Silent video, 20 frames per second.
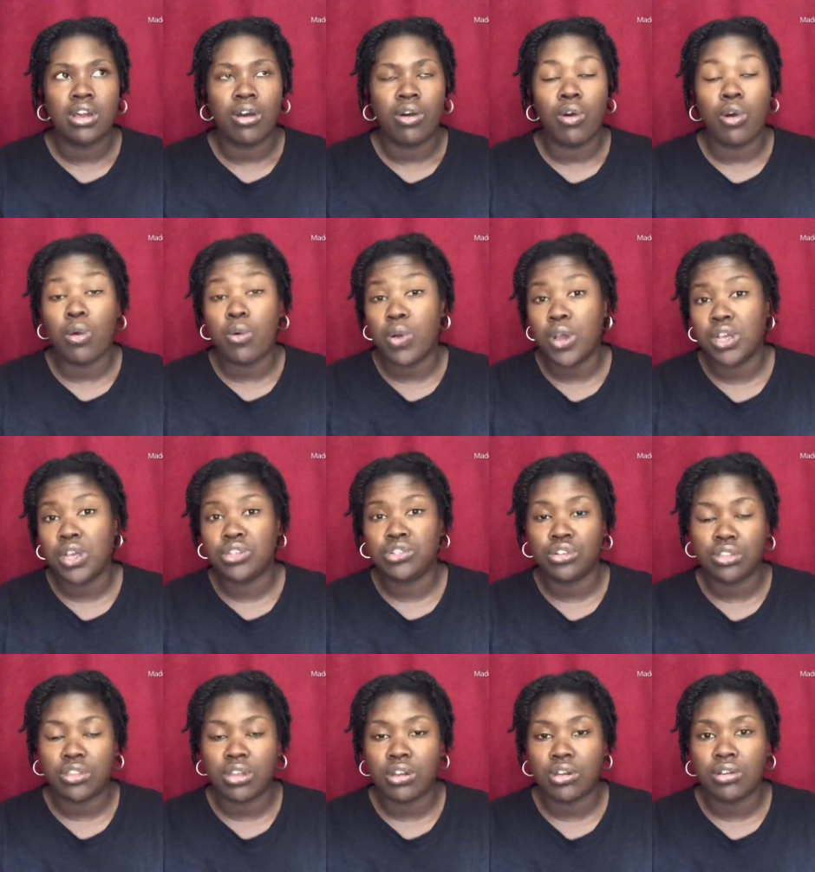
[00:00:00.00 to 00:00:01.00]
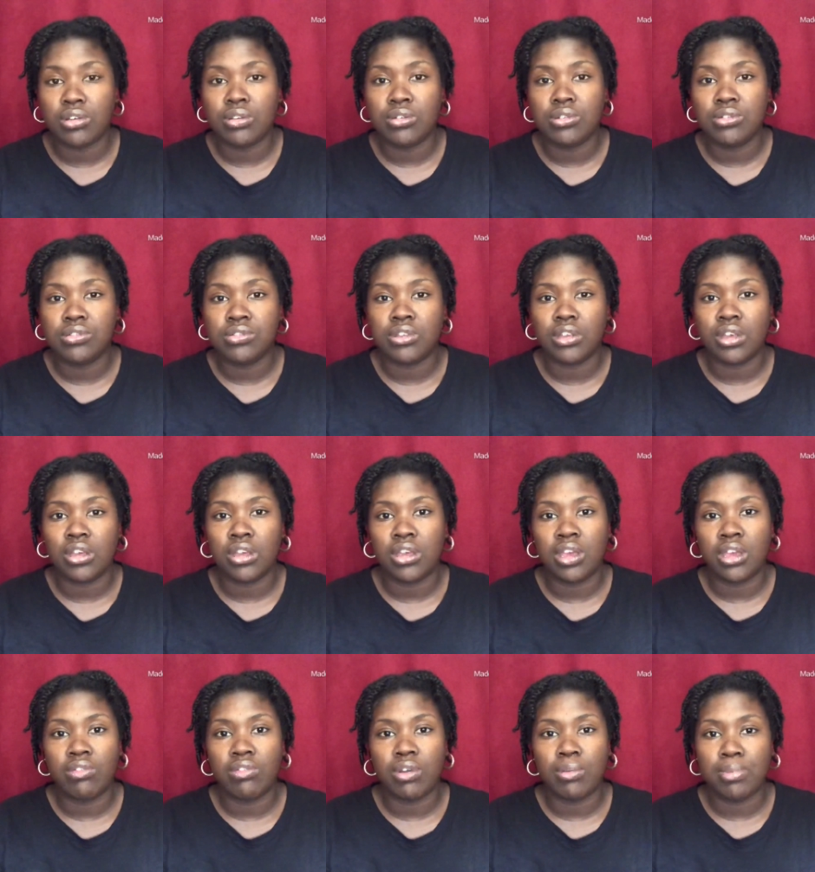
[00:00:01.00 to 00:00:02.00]
or quench your thirst
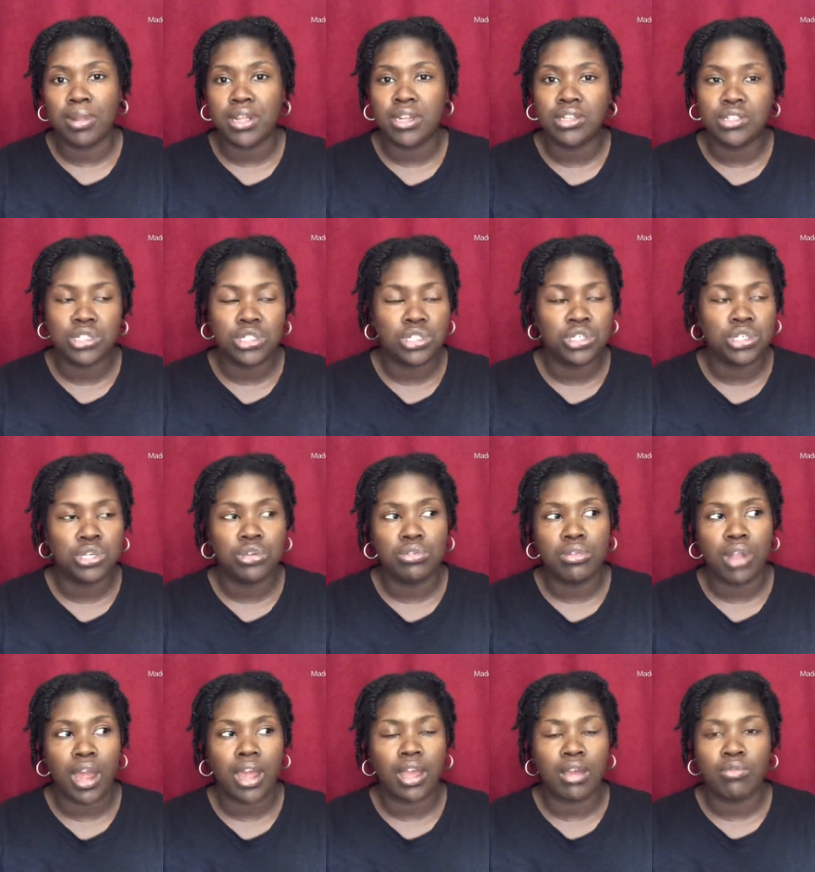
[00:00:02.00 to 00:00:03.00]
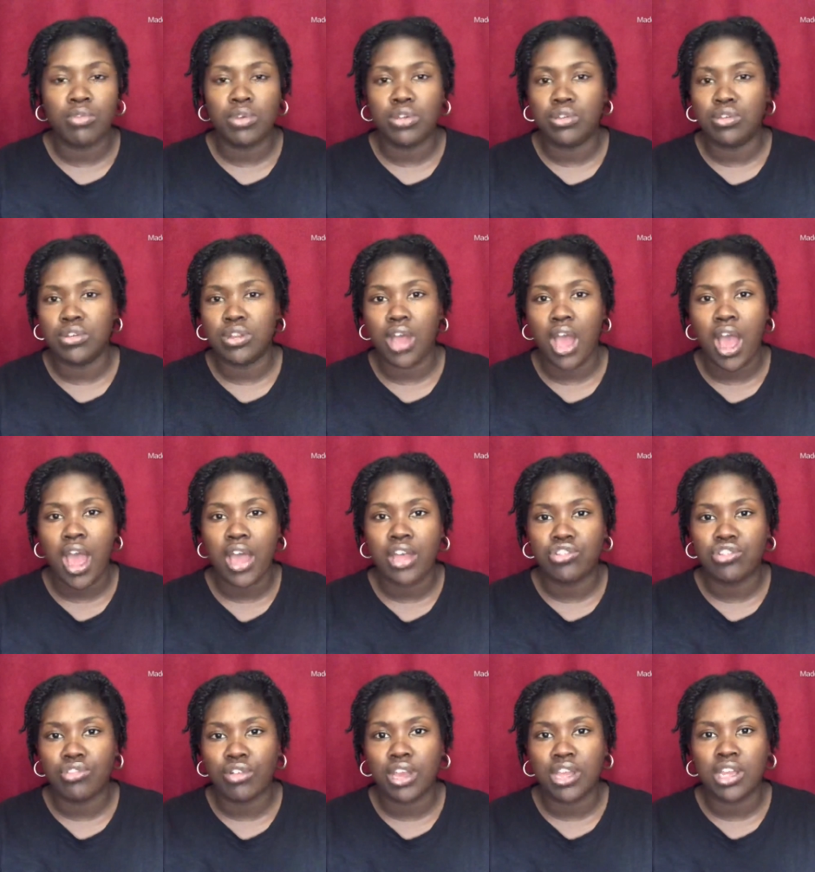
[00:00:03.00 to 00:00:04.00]
it replenishes you like when you're
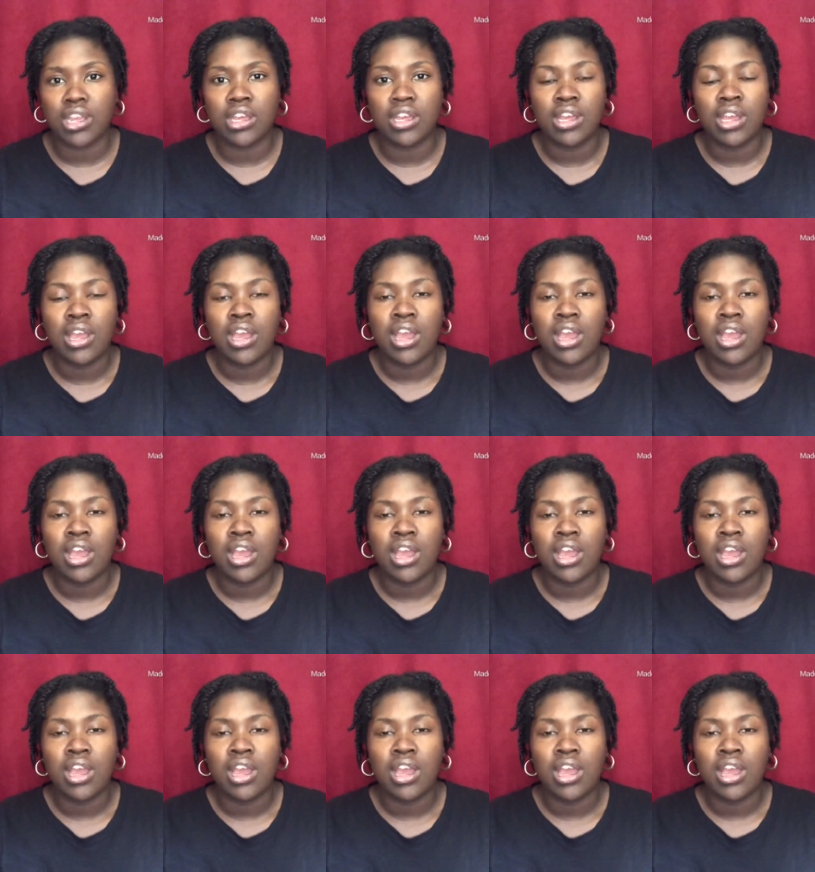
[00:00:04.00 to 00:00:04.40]
dehydrated